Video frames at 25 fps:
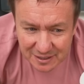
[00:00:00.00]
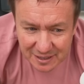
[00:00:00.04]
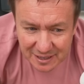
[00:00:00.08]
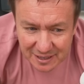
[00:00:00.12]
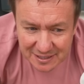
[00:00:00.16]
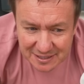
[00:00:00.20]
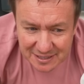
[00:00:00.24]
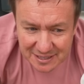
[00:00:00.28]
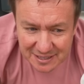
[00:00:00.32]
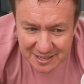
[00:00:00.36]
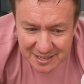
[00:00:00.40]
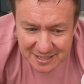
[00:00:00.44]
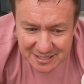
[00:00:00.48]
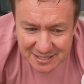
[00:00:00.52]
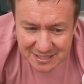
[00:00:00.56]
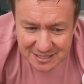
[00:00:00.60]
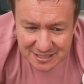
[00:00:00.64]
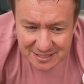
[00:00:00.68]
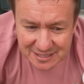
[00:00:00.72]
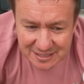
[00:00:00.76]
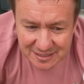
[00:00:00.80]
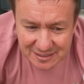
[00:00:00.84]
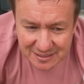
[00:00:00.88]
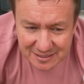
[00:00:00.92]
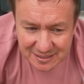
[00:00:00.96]
It needs
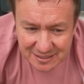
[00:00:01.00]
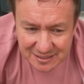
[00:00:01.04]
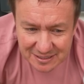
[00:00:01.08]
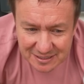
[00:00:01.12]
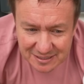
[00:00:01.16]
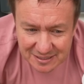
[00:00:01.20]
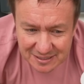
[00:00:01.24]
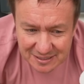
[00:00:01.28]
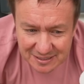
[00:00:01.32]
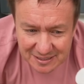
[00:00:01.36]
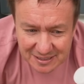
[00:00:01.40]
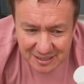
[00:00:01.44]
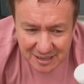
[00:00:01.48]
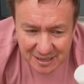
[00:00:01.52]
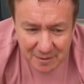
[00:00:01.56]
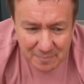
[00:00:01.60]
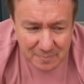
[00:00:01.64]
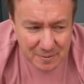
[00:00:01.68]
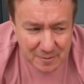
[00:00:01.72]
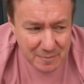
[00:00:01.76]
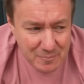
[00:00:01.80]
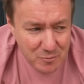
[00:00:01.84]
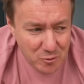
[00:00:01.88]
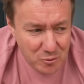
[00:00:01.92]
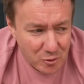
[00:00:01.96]
a
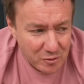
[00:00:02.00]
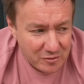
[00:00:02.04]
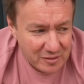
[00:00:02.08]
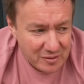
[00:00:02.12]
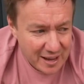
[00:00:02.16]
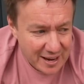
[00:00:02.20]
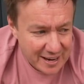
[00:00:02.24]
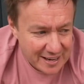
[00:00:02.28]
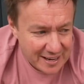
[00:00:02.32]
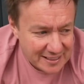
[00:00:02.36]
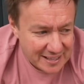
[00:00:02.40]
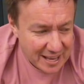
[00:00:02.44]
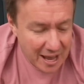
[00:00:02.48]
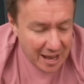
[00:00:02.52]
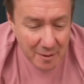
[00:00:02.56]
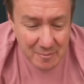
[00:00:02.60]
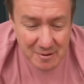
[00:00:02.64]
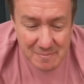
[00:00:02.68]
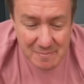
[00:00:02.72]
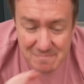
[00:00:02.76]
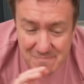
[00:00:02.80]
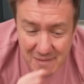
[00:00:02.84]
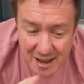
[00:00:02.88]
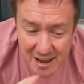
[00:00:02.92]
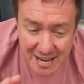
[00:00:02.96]
bit more of that in there. I
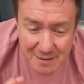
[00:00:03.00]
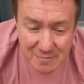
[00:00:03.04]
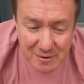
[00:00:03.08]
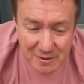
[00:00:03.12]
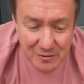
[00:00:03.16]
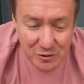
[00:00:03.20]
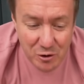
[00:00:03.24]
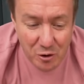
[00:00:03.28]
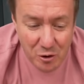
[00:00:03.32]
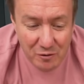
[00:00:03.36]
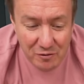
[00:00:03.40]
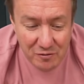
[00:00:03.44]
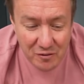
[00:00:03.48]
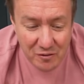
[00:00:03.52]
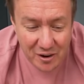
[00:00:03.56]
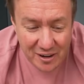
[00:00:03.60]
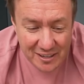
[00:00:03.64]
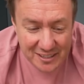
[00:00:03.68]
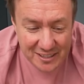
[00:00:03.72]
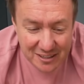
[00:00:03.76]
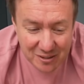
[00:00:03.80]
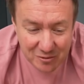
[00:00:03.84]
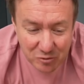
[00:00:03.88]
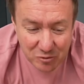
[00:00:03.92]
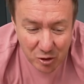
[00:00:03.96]
mean, maybe you've got to
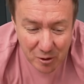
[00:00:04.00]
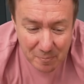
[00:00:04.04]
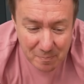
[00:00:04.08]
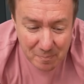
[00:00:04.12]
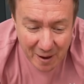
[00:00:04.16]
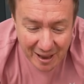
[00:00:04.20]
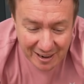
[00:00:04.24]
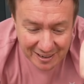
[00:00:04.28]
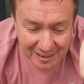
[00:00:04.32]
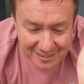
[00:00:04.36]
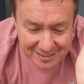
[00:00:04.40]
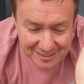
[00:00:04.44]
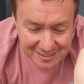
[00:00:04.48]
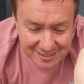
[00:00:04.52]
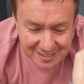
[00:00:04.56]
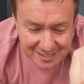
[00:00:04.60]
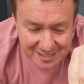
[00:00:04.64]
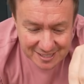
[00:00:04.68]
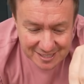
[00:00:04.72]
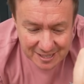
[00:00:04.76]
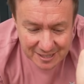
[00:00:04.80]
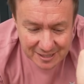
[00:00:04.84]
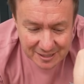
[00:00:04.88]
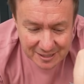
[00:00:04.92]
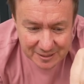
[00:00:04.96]
find the right
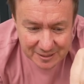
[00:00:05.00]
balance.